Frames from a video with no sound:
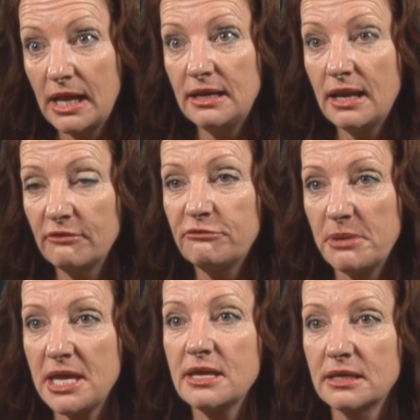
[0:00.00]
I love
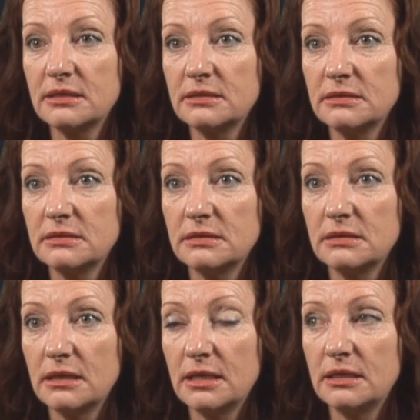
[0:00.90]
being in
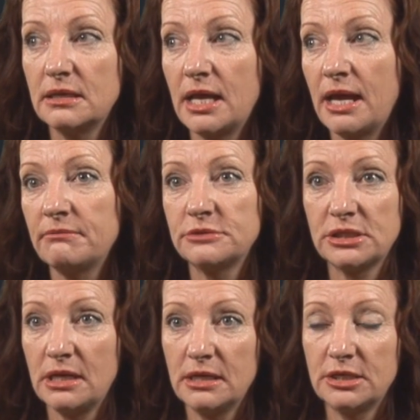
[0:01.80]

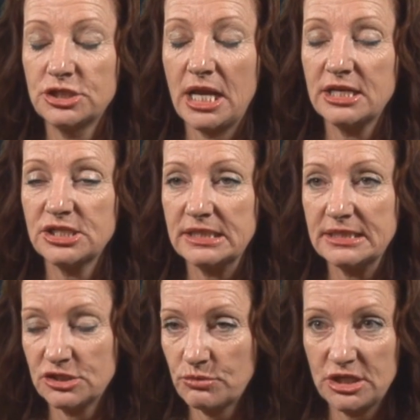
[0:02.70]
challenging
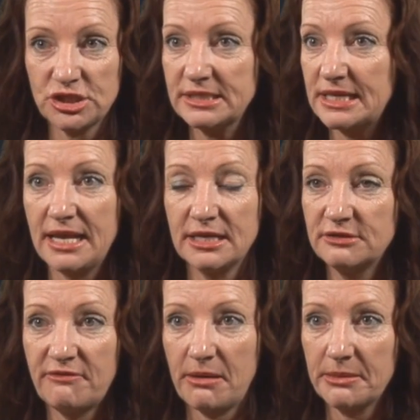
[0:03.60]
situations and in
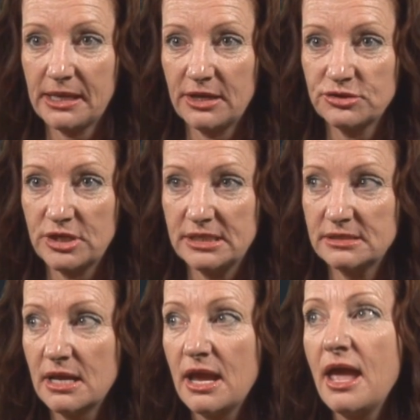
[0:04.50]
developing countries.
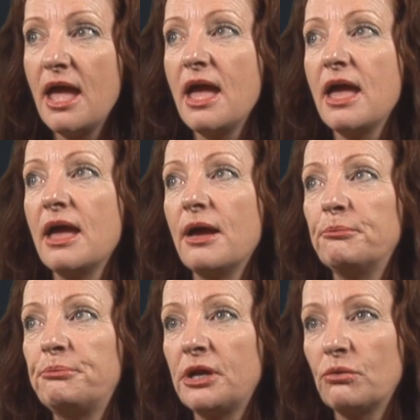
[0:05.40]

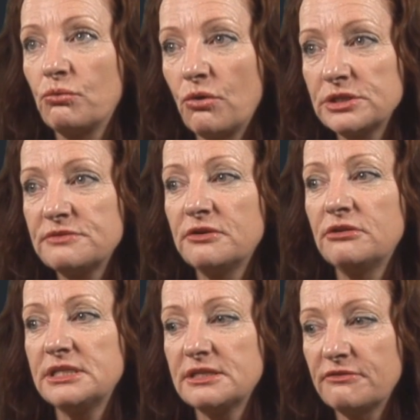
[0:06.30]
But it was
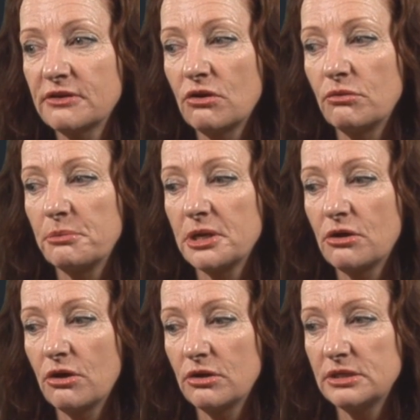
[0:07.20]
very difficult
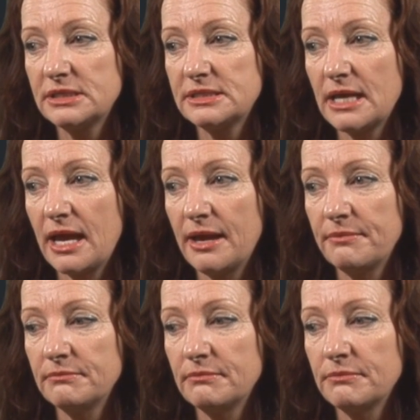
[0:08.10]
because
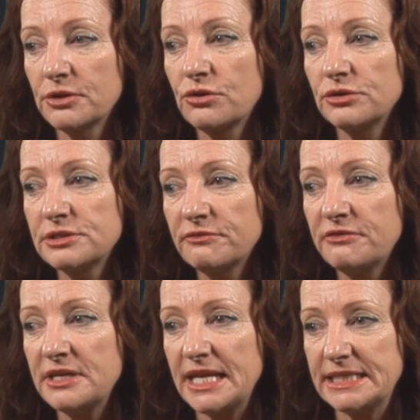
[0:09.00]
of
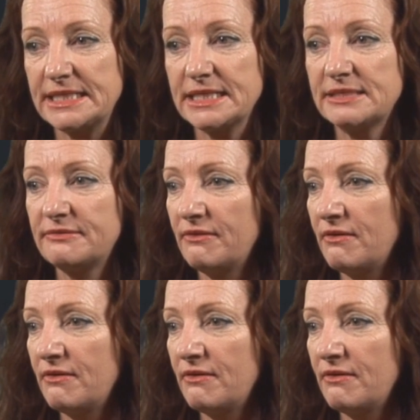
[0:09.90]
Vanessa's